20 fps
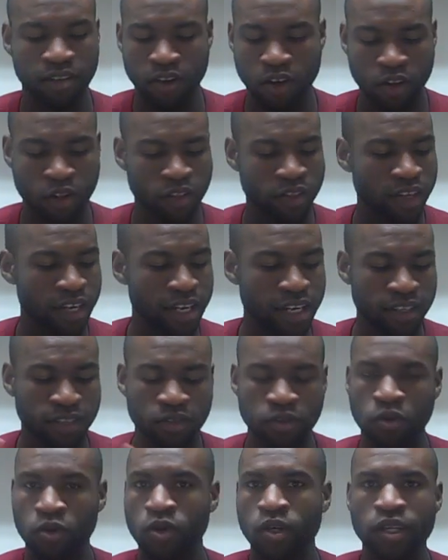all
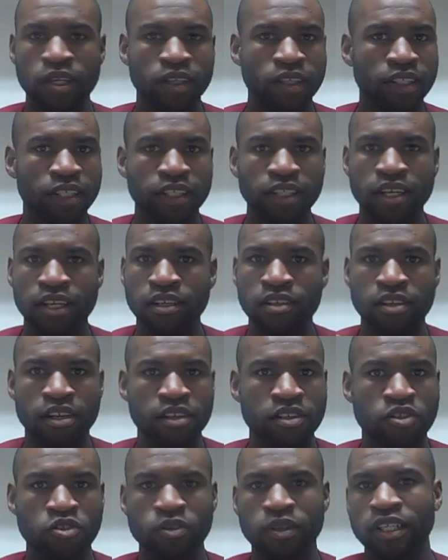things oil
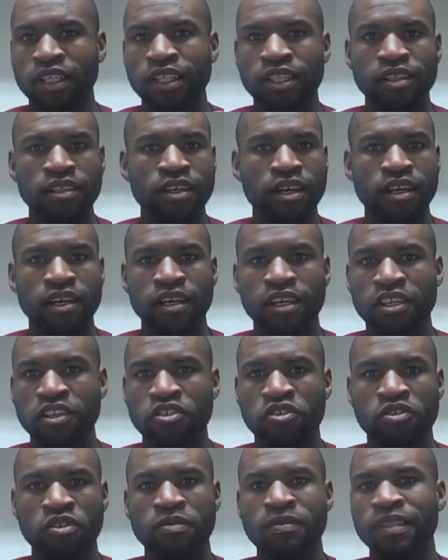and drilling
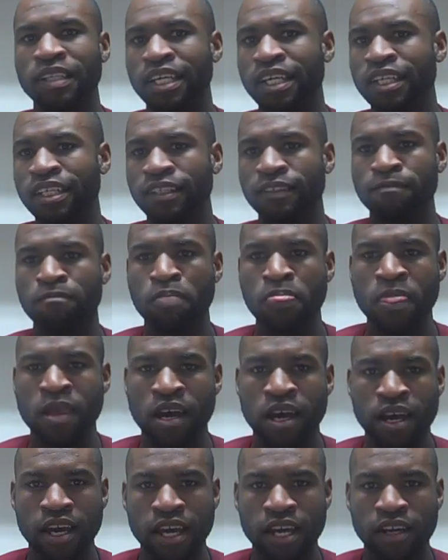industry related.
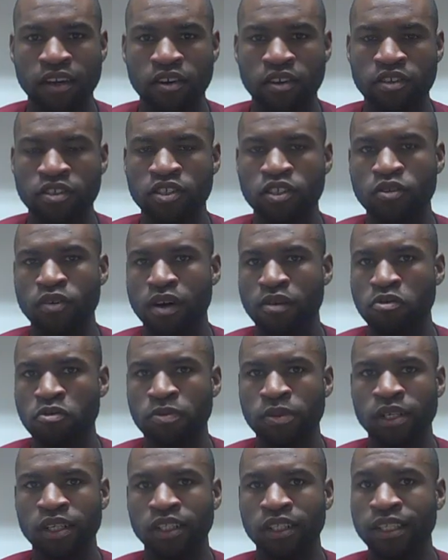And also I
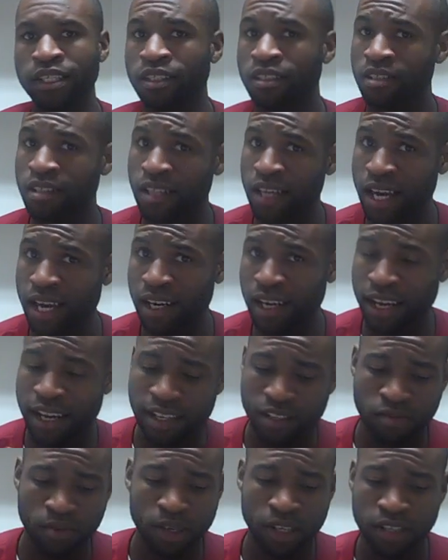will put a link to that
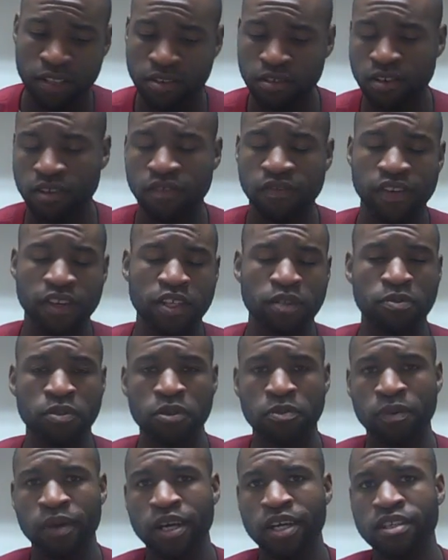as well as to our
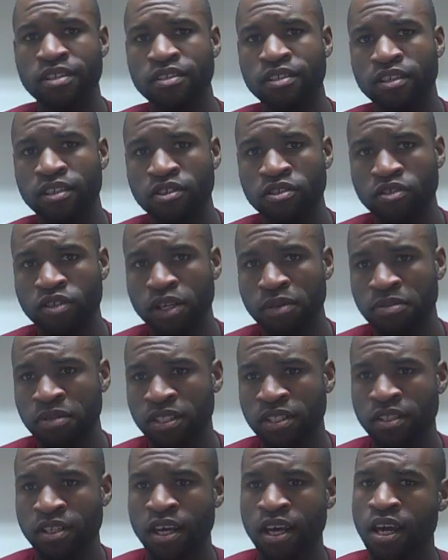Facebook page in the
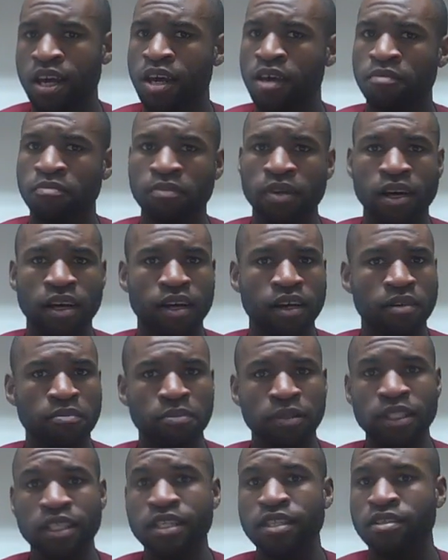description.
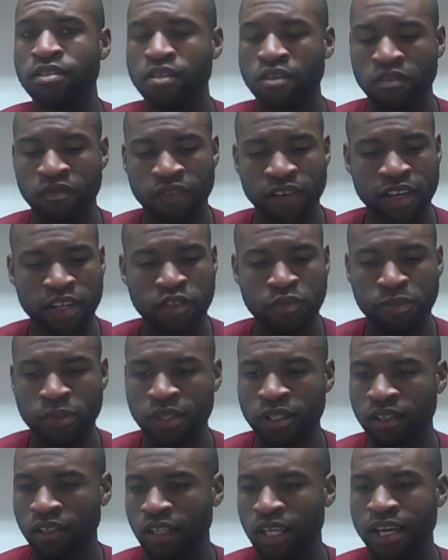Please go to
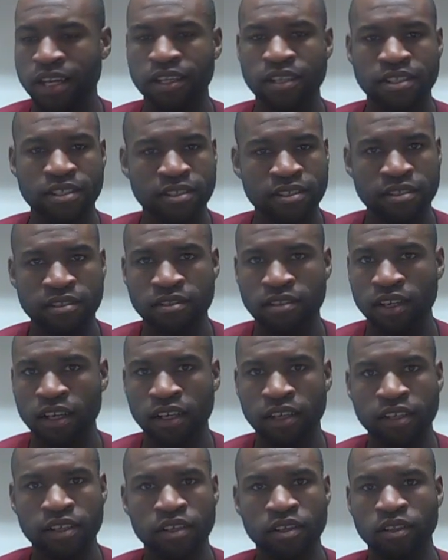Facebook, like us,
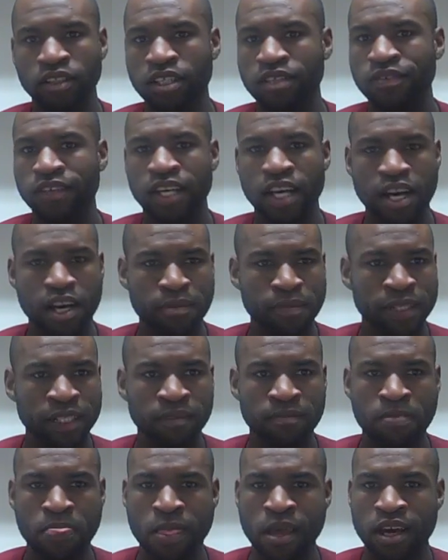leave a
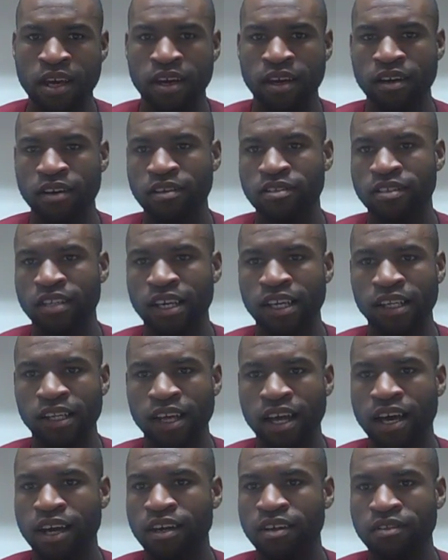comment. There's a
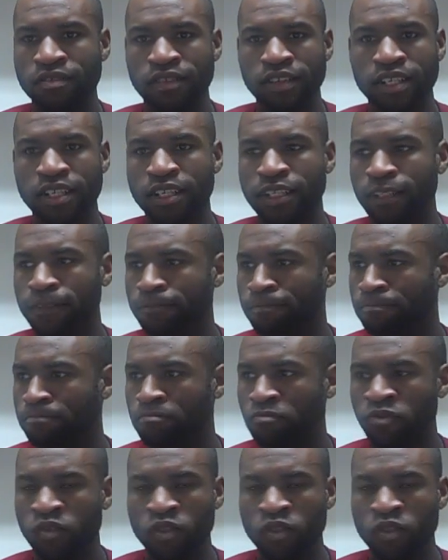lot of